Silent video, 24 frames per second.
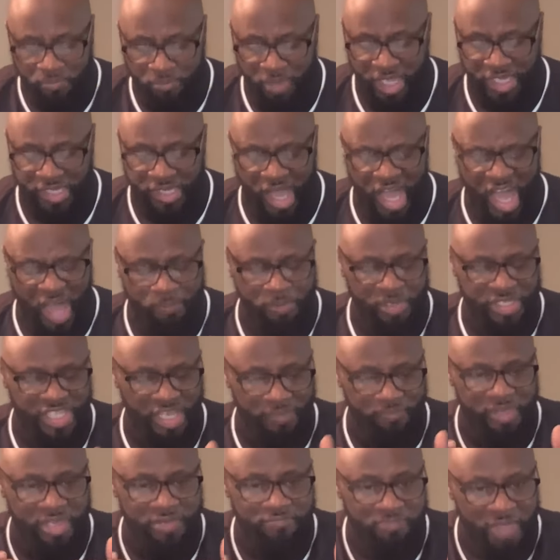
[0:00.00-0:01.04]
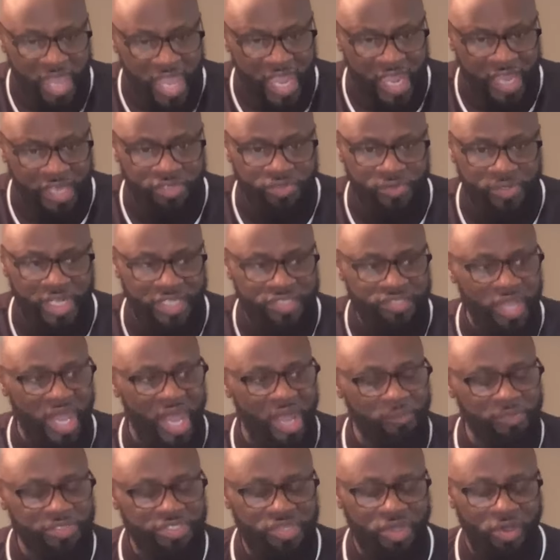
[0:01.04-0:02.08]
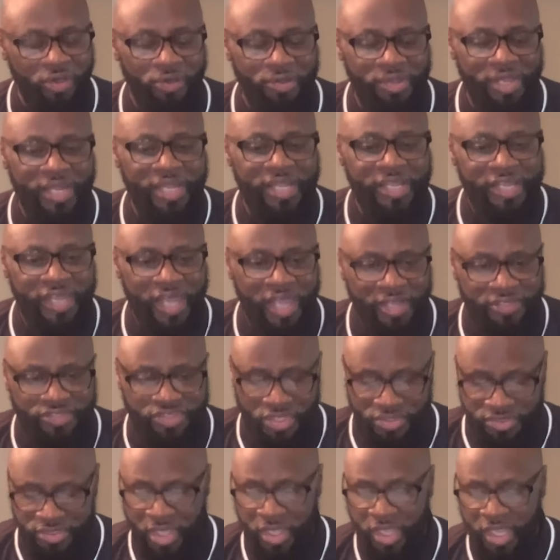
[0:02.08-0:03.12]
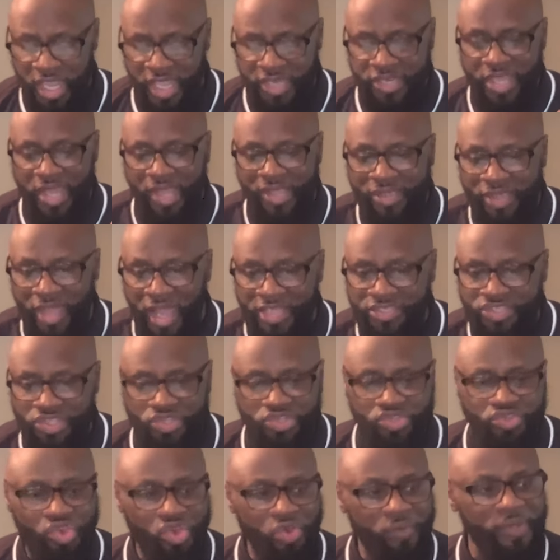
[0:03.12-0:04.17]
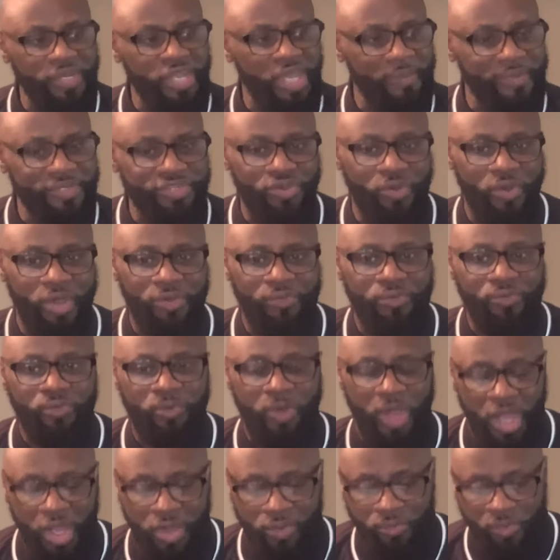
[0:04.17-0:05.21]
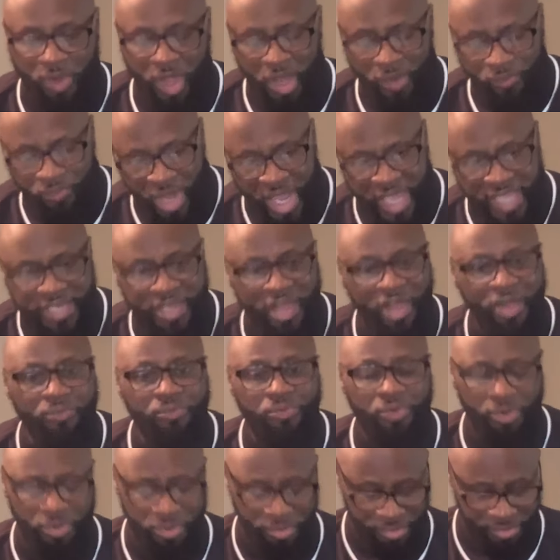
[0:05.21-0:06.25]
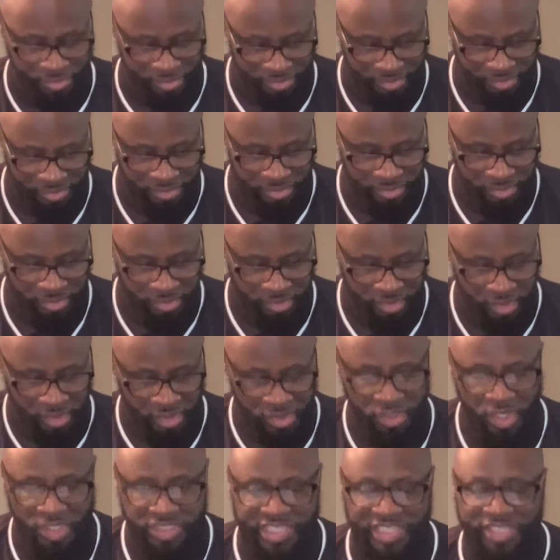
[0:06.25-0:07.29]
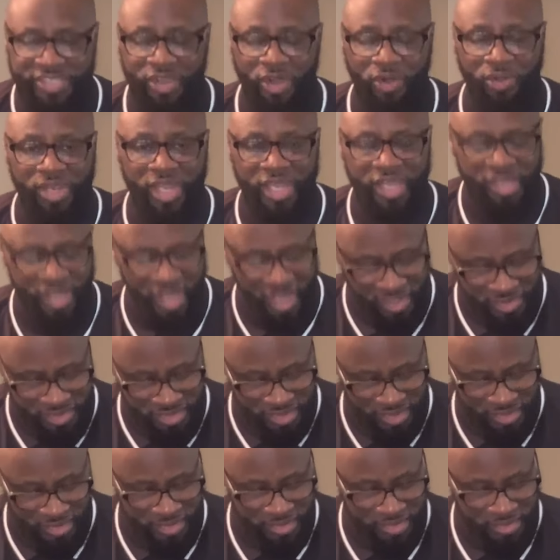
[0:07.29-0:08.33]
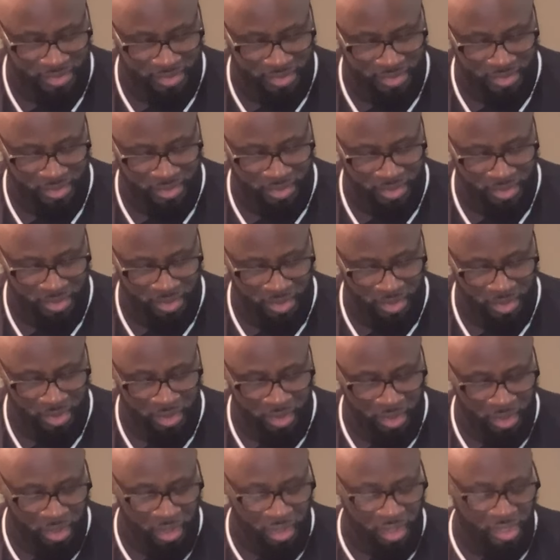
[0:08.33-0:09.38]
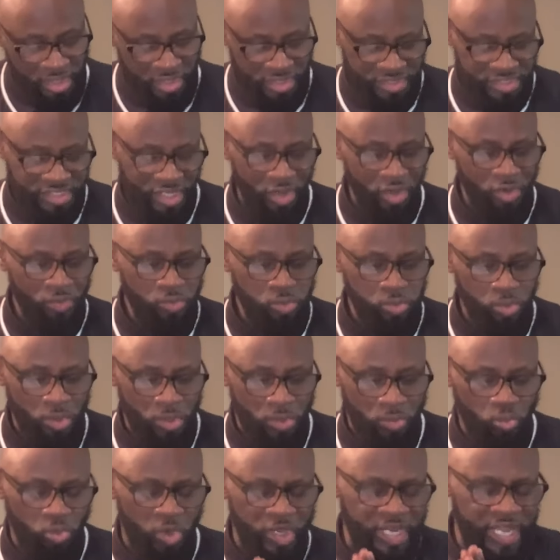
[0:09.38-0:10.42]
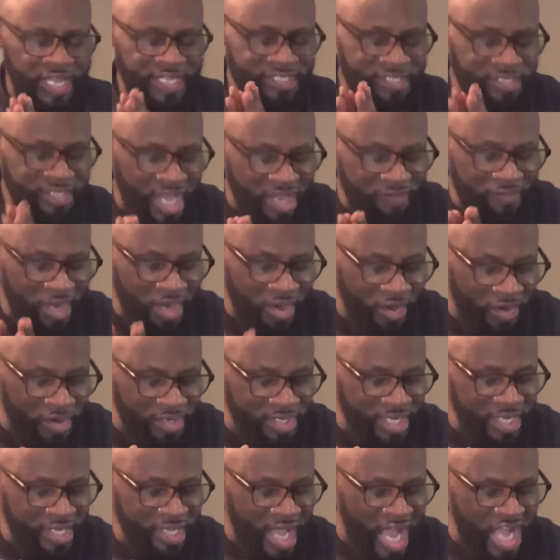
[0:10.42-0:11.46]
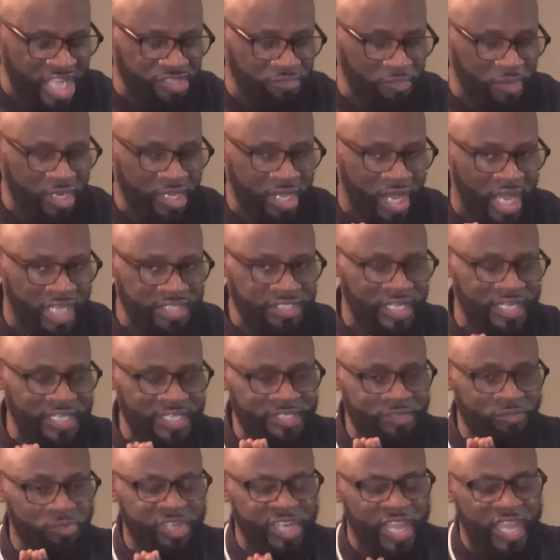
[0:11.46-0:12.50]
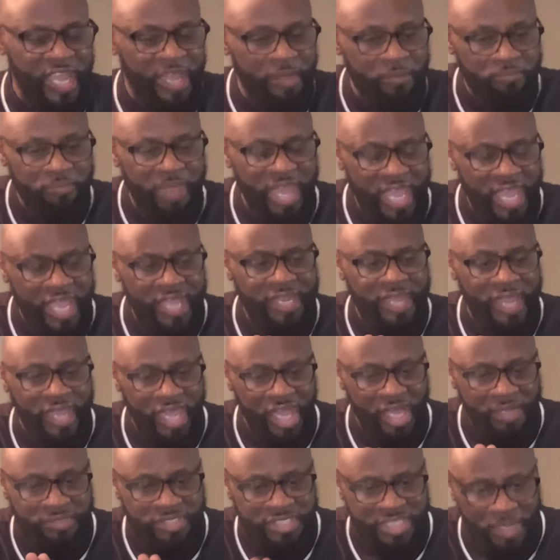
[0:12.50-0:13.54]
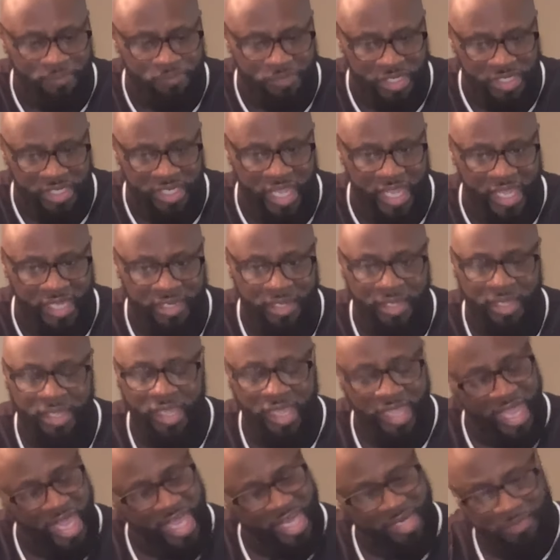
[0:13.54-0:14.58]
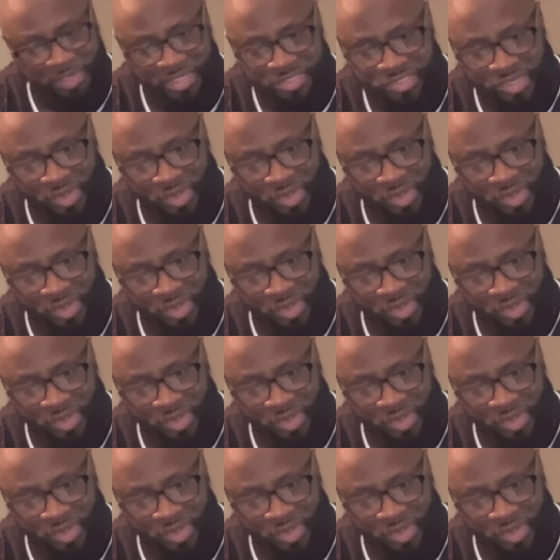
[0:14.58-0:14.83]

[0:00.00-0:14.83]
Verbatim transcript: but God put something in man during that time was called a conscience. And their conscience knew when they were doing uh, uh, right or wrong. Mm. Because mm. it's called a conscience. Come on. So when they never heard the gospel, God said, well, they, man have something that animals